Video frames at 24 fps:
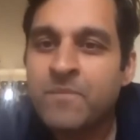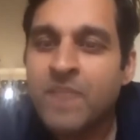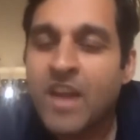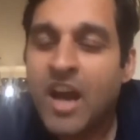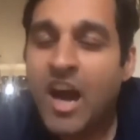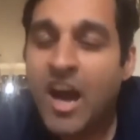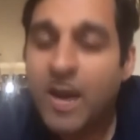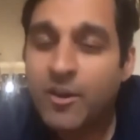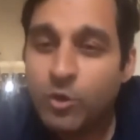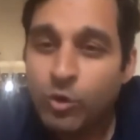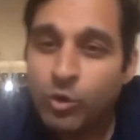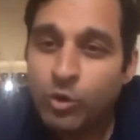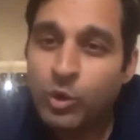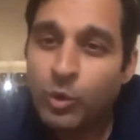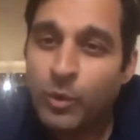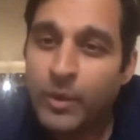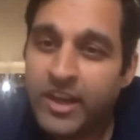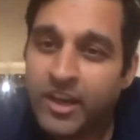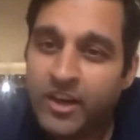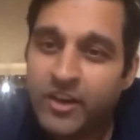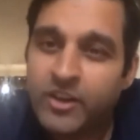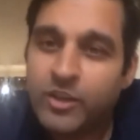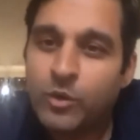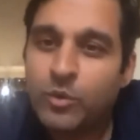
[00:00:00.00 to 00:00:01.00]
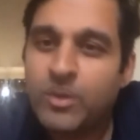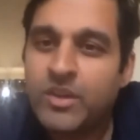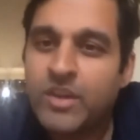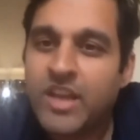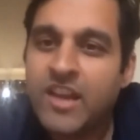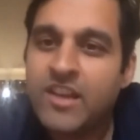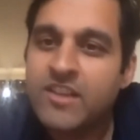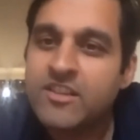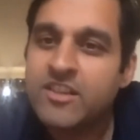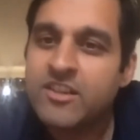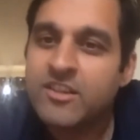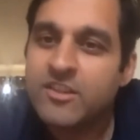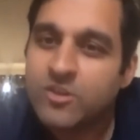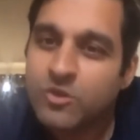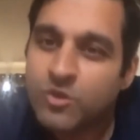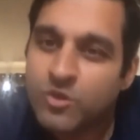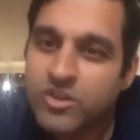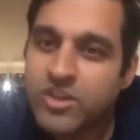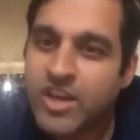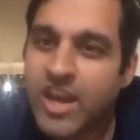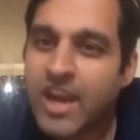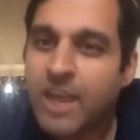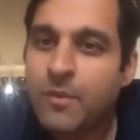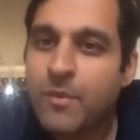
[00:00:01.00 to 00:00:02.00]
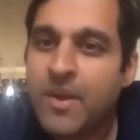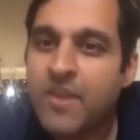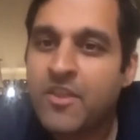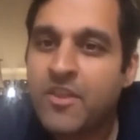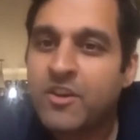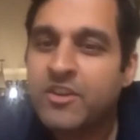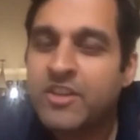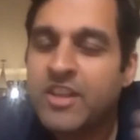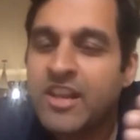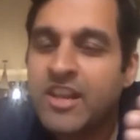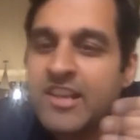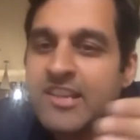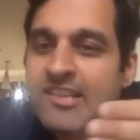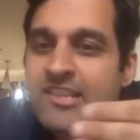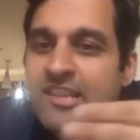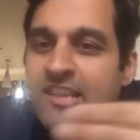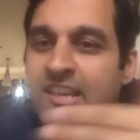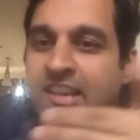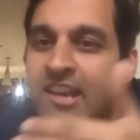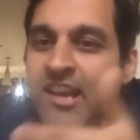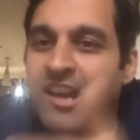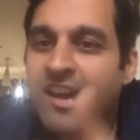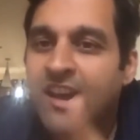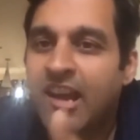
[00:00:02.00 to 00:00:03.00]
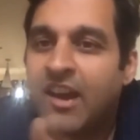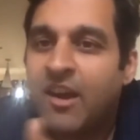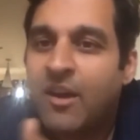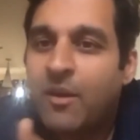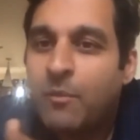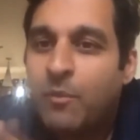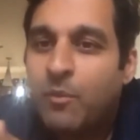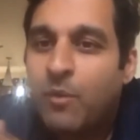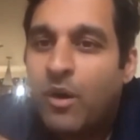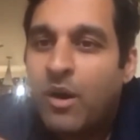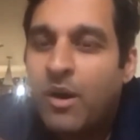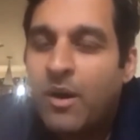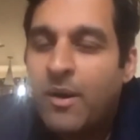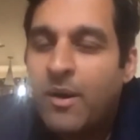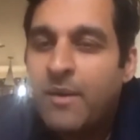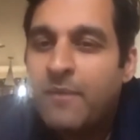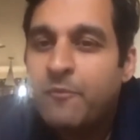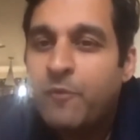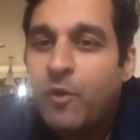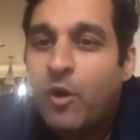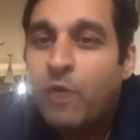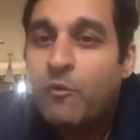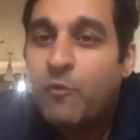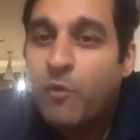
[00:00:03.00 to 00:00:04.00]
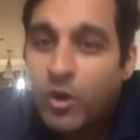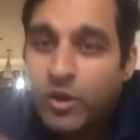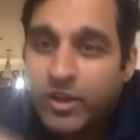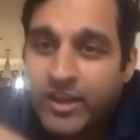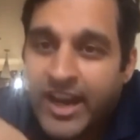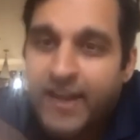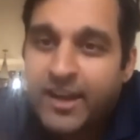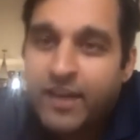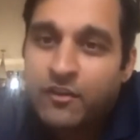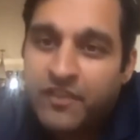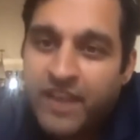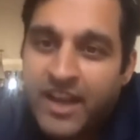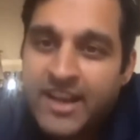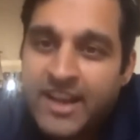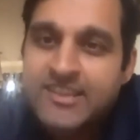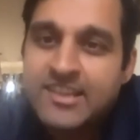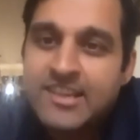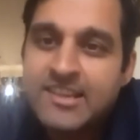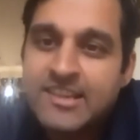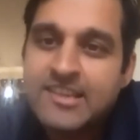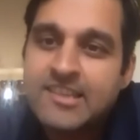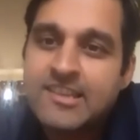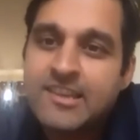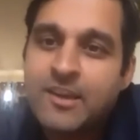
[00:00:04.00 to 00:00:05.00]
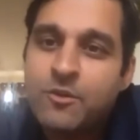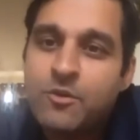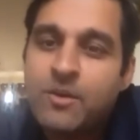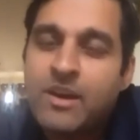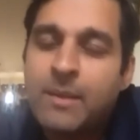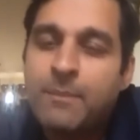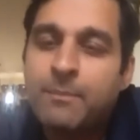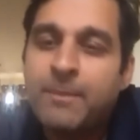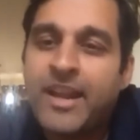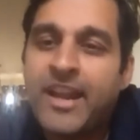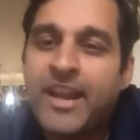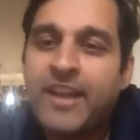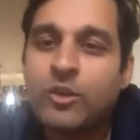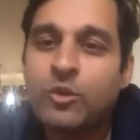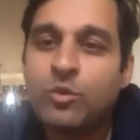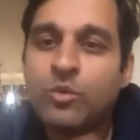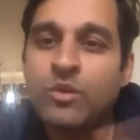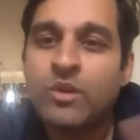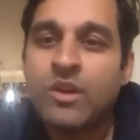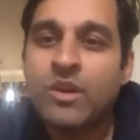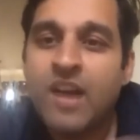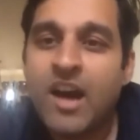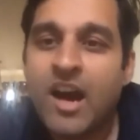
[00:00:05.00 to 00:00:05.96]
Are you doing a due diligence to check whether there is what kind of licenses are you complying to?